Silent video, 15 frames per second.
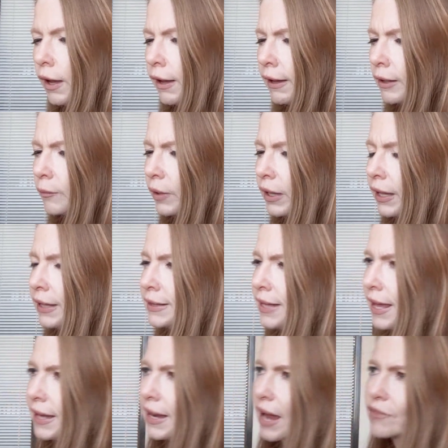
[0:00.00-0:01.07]
and
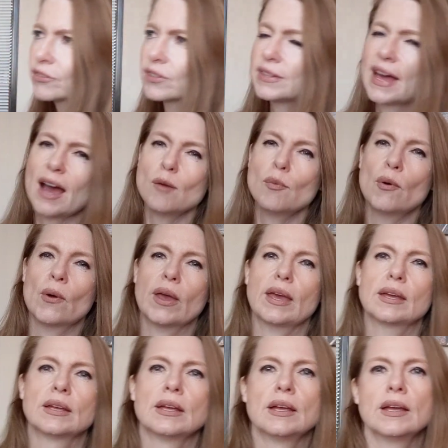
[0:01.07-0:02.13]
then after that
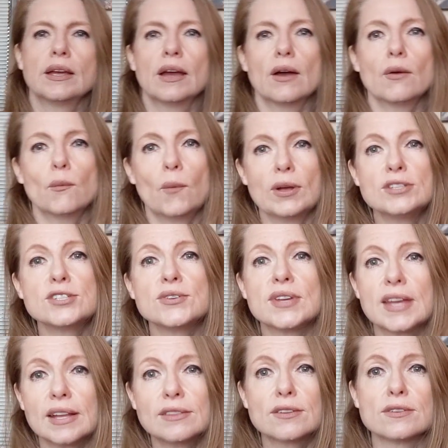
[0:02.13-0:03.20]
point, once you
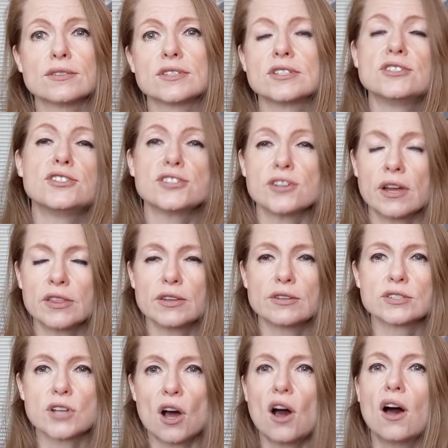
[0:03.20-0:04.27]
get
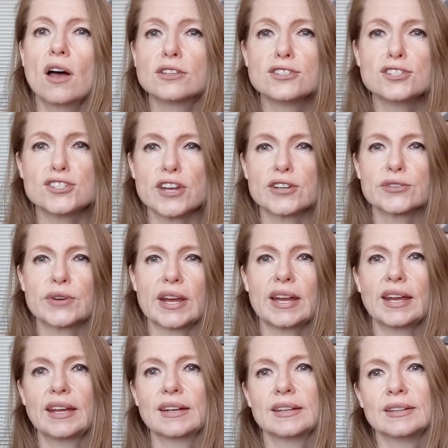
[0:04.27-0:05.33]
those calls
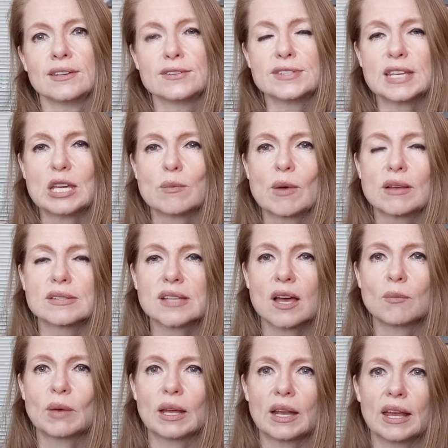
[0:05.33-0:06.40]
generating and those emails
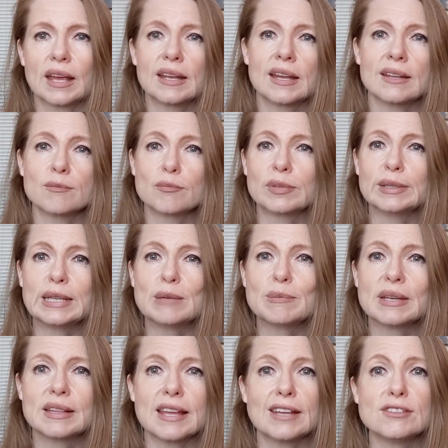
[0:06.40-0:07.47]
coming in, and believe
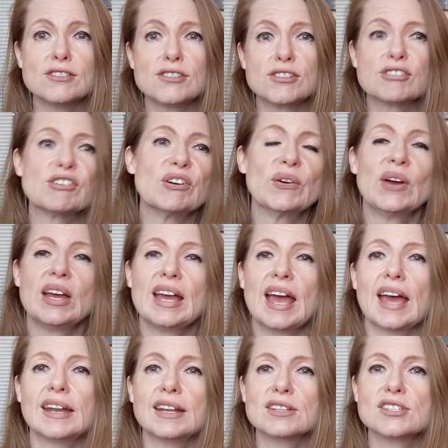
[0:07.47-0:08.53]
me, they do,
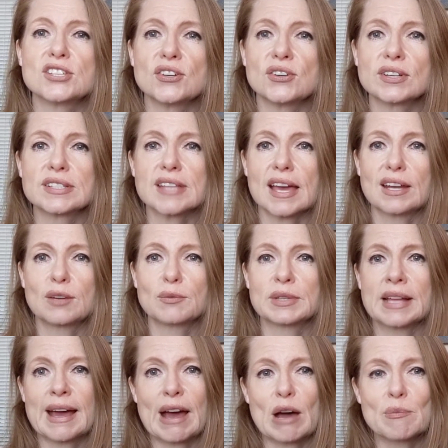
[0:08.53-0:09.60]
and it's so exciting
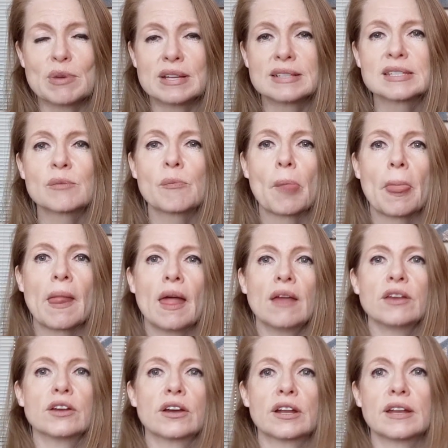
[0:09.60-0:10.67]
when that happens,
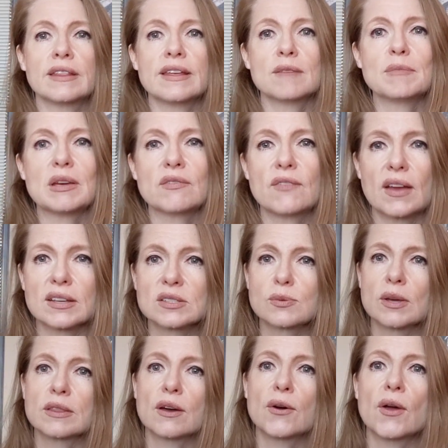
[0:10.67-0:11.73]
you're going to then be
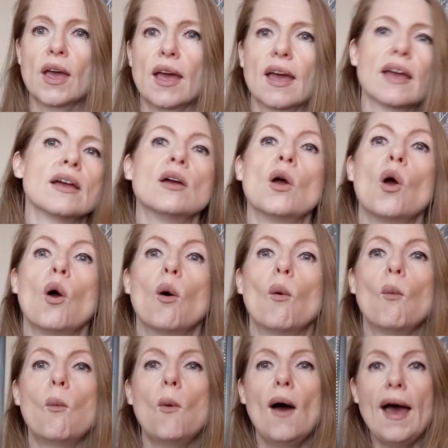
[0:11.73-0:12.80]
faced with, okay,
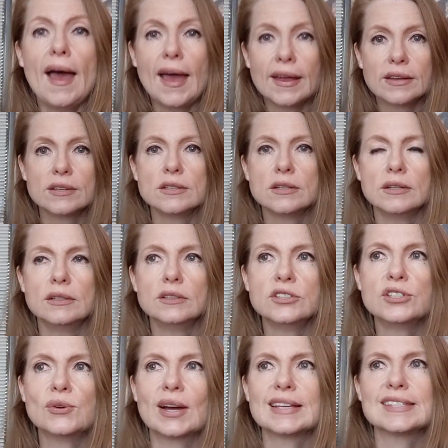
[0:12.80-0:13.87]
what
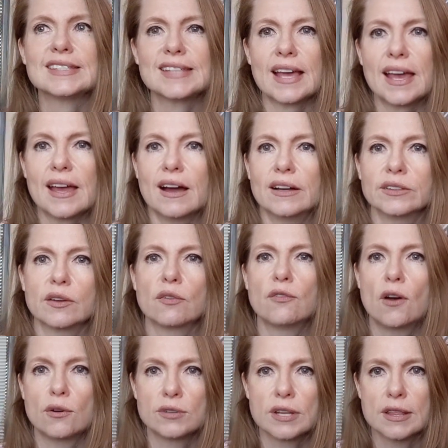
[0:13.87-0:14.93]
do I say on the
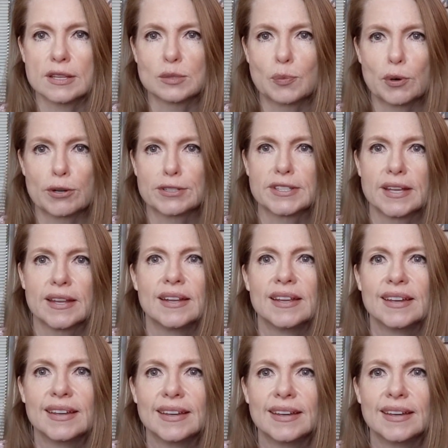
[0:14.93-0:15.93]
phone to this person?